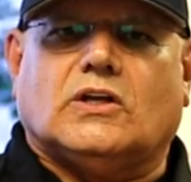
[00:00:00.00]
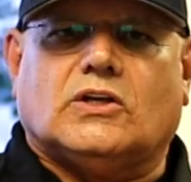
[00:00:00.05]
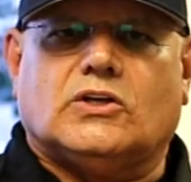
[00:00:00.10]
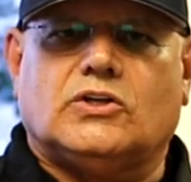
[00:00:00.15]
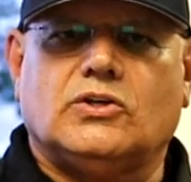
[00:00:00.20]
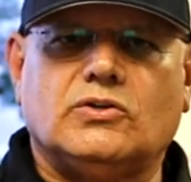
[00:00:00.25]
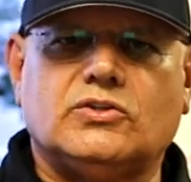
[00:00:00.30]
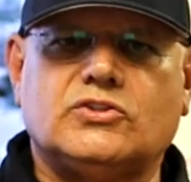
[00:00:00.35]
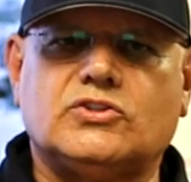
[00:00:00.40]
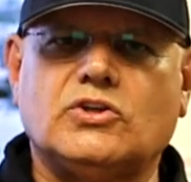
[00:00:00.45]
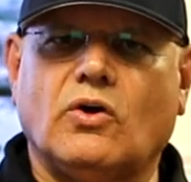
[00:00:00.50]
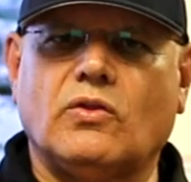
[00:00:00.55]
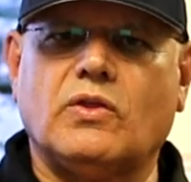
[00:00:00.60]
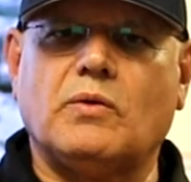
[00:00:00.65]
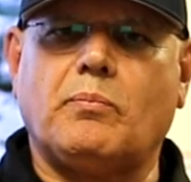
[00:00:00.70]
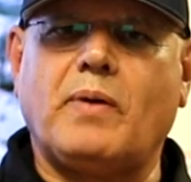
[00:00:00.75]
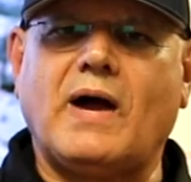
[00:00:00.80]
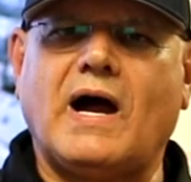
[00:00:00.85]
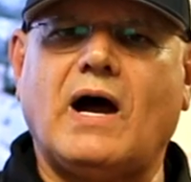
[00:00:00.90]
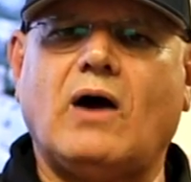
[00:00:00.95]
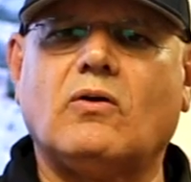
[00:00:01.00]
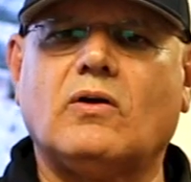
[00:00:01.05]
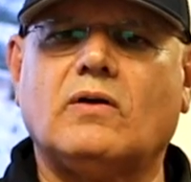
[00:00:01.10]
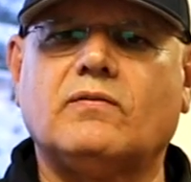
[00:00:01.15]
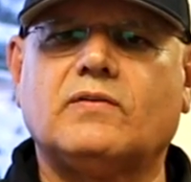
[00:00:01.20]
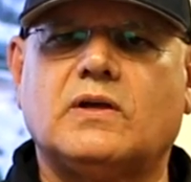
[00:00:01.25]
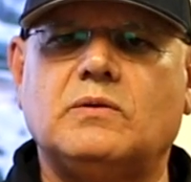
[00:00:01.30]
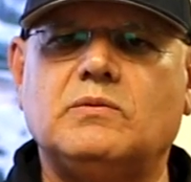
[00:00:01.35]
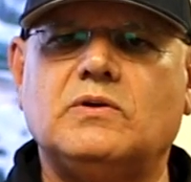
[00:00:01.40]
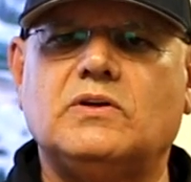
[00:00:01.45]
You show the power
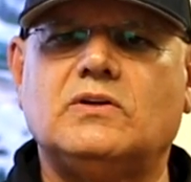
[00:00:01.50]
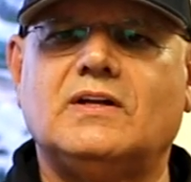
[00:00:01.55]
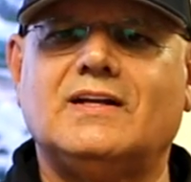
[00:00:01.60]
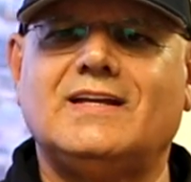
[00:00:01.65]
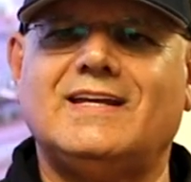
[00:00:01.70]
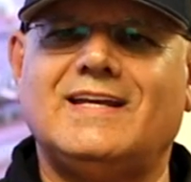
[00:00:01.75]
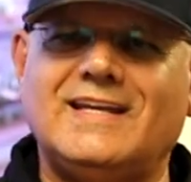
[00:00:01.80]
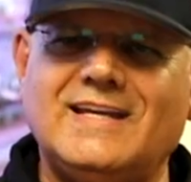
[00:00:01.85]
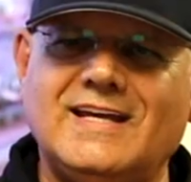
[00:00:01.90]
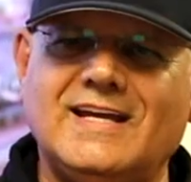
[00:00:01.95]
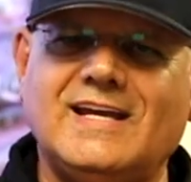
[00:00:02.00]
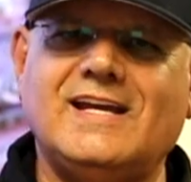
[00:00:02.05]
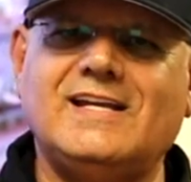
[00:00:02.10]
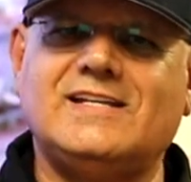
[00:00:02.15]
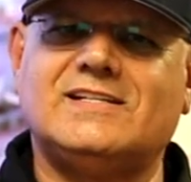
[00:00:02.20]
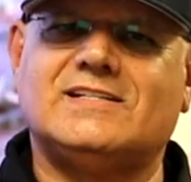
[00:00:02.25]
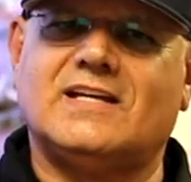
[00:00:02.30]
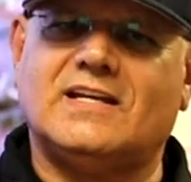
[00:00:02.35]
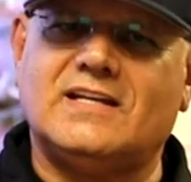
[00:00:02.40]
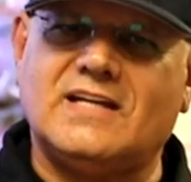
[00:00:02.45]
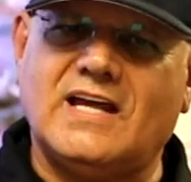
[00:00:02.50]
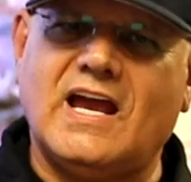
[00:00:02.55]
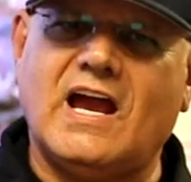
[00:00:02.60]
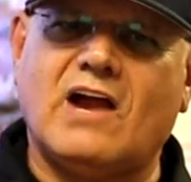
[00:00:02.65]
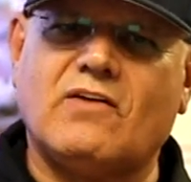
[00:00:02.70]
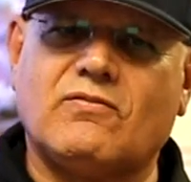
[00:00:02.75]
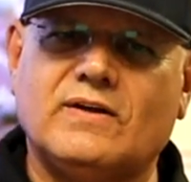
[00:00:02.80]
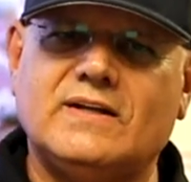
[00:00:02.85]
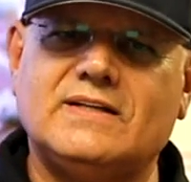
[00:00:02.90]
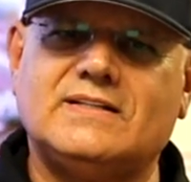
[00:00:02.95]
of community each and
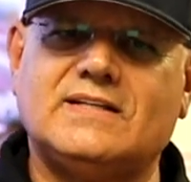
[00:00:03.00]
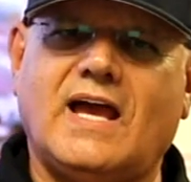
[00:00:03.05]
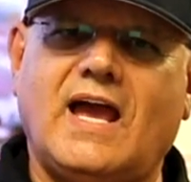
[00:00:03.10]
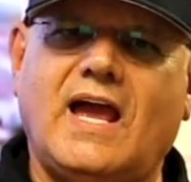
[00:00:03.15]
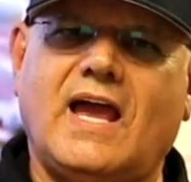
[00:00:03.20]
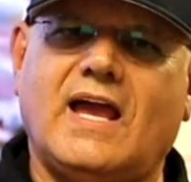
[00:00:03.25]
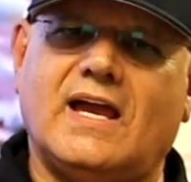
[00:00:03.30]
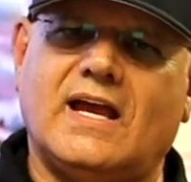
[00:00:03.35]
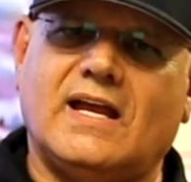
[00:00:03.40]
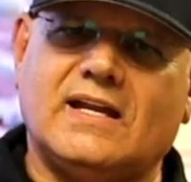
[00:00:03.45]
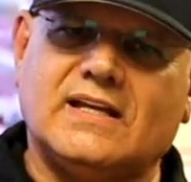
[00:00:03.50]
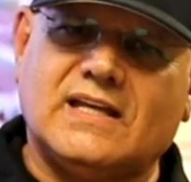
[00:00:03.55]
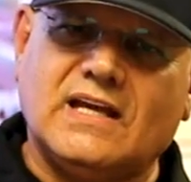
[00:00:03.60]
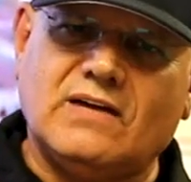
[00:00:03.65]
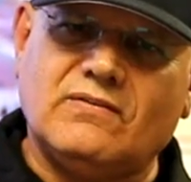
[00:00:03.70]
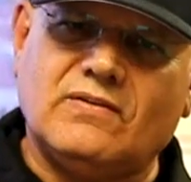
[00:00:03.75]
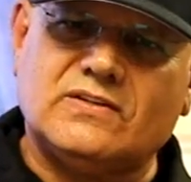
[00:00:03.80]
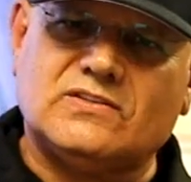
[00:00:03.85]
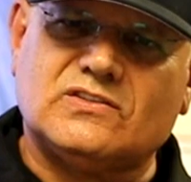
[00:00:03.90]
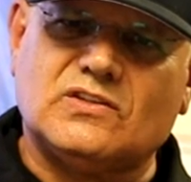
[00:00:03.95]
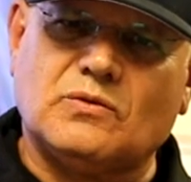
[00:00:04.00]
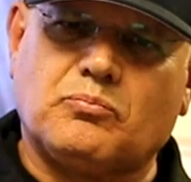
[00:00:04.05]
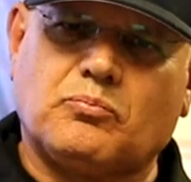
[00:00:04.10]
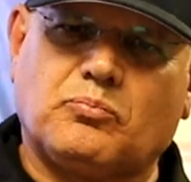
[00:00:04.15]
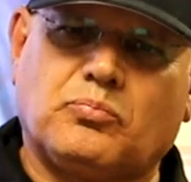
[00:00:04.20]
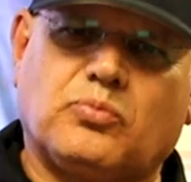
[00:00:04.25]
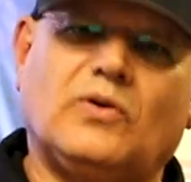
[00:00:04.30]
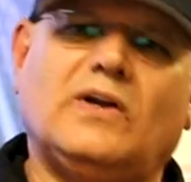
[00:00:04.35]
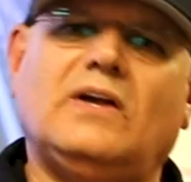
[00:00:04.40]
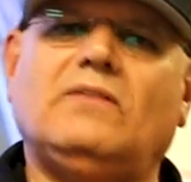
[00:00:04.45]
every day and give us the
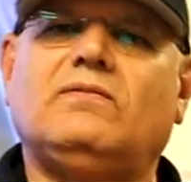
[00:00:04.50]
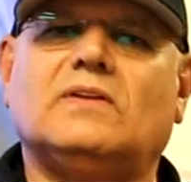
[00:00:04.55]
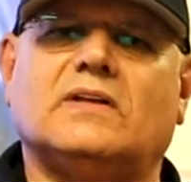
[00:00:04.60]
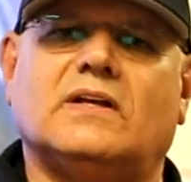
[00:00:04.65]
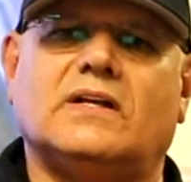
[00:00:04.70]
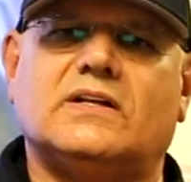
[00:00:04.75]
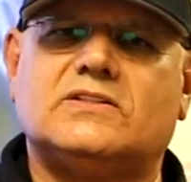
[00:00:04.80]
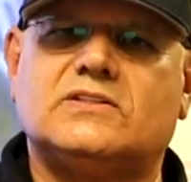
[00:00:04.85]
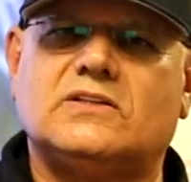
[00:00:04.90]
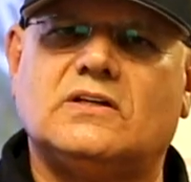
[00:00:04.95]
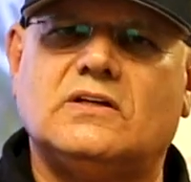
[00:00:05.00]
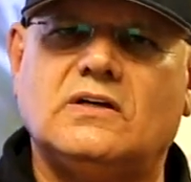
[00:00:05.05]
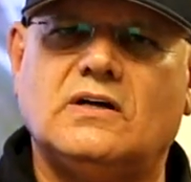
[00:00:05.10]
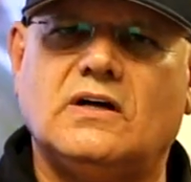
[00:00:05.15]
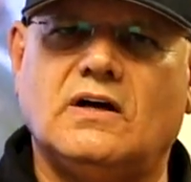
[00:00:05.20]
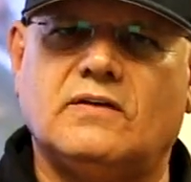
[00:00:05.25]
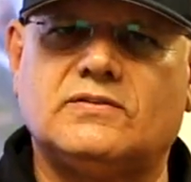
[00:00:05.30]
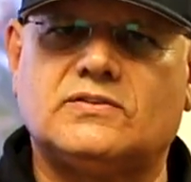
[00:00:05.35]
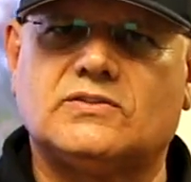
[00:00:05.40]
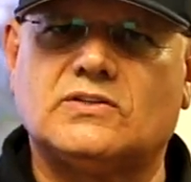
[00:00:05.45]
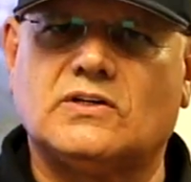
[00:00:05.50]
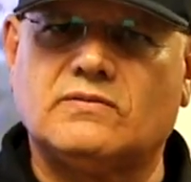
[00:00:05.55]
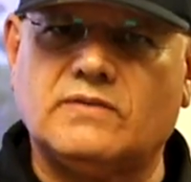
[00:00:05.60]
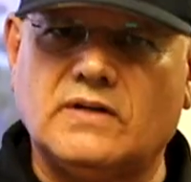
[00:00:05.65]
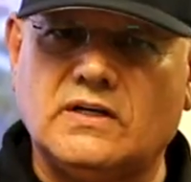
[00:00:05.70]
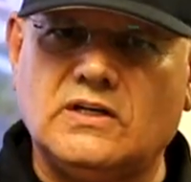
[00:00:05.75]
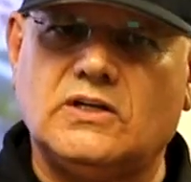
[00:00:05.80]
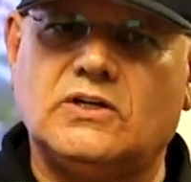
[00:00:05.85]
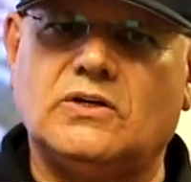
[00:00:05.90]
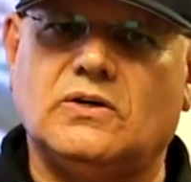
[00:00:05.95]
privilege of
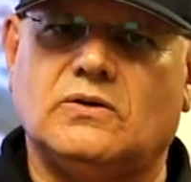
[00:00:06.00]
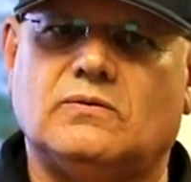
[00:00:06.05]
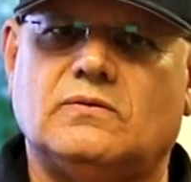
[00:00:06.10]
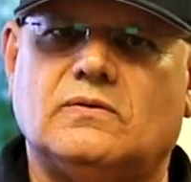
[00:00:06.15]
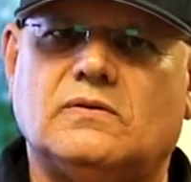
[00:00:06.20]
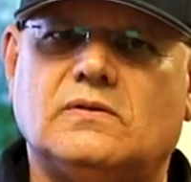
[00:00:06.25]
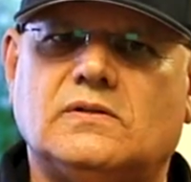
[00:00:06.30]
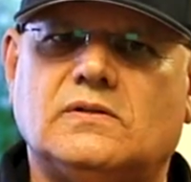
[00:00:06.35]
serving you.